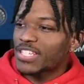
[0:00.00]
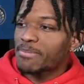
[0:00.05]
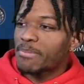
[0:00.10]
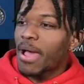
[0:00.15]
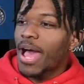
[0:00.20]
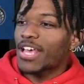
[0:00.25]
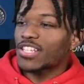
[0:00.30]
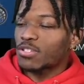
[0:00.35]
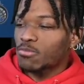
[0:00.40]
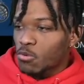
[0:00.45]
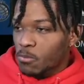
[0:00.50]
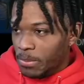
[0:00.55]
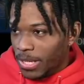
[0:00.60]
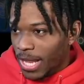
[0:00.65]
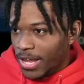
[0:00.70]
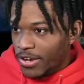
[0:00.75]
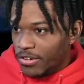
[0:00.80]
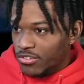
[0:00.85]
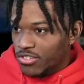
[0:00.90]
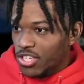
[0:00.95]
possible
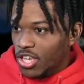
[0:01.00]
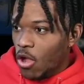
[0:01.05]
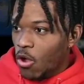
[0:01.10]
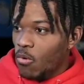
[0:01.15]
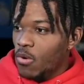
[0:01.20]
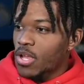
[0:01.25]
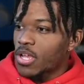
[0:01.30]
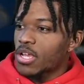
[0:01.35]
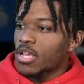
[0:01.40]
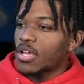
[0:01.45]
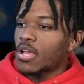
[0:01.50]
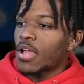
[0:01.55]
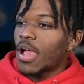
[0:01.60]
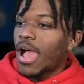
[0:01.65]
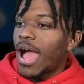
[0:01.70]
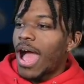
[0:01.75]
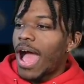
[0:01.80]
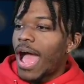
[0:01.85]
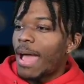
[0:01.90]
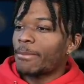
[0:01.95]
players. So
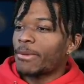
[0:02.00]
I'm going